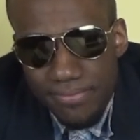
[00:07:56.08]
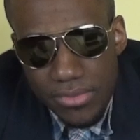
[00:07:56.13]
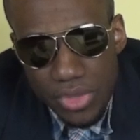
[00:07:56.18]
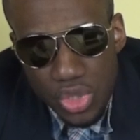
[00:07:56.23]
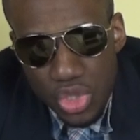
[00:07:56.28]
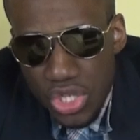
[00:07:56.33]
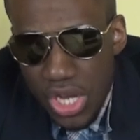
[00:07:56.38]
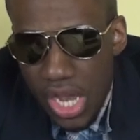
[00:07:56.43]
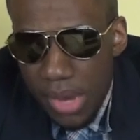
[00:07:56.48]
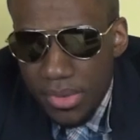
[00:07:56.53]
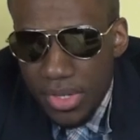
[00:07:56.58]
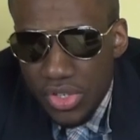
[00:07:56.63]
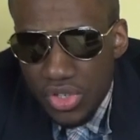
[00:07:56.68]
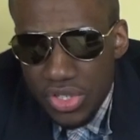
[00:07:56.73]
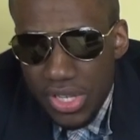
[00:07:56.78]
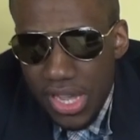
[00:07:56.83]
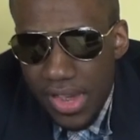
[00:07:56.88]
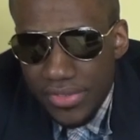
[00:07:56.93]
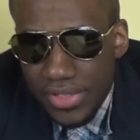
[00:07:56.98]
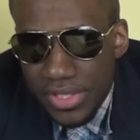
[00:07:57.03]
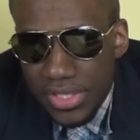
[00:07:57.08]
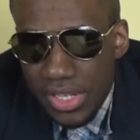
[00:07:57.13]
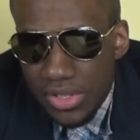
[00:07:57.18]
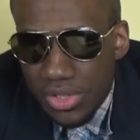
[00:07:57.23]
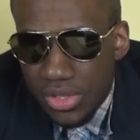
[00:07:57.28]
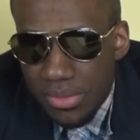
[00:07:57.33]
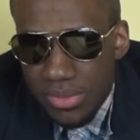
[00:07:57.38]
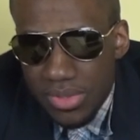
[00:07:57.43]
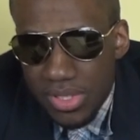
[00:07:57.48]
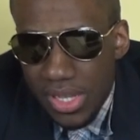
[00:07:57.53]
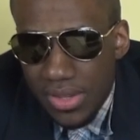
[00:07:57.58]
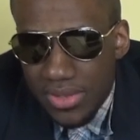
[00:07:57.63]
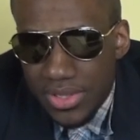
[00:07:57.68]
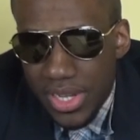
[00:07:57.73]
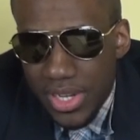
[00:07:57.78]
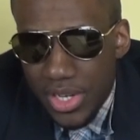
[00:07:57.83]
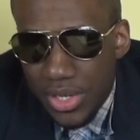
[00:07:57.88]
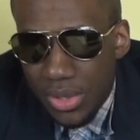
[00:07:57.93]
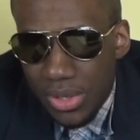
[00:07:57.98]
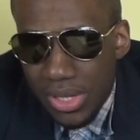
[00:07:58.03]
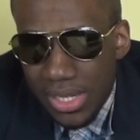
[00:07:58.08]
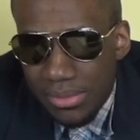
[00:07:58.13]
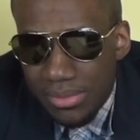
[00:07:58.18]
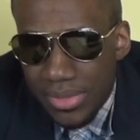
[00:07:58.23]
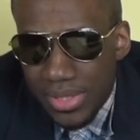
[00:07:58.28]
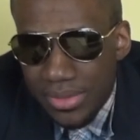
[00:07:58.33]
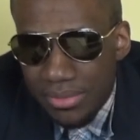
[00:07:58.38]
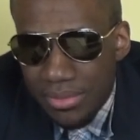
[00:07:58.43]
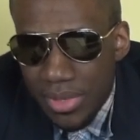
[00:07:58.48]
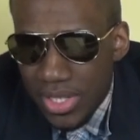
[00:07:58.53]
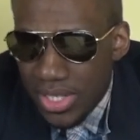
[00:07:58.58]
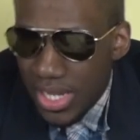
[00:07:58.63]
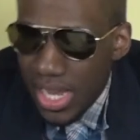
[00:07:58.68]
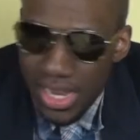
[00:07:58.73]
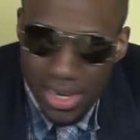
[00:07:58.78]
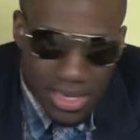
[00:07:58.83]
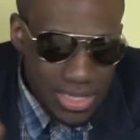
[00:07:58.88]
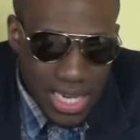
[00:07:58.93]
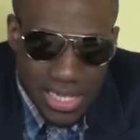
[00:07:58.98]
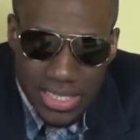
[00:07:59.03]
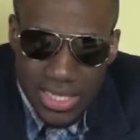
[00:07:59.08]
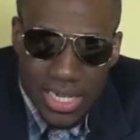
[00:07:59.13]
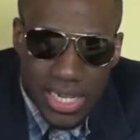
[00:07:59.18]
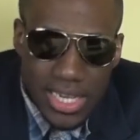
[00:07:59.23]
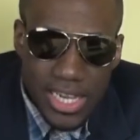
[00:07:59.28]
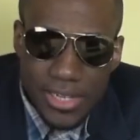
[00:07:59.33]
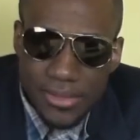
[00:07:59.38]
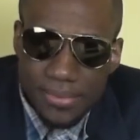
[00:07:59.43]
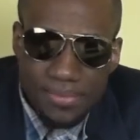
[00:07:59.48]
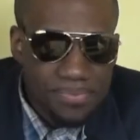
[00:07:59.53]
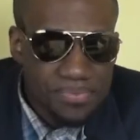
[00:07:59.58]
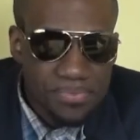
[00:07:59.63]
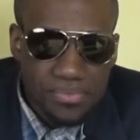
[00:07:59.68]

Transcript: Germany just have to say to themselves that, you know, I mean, because I said again,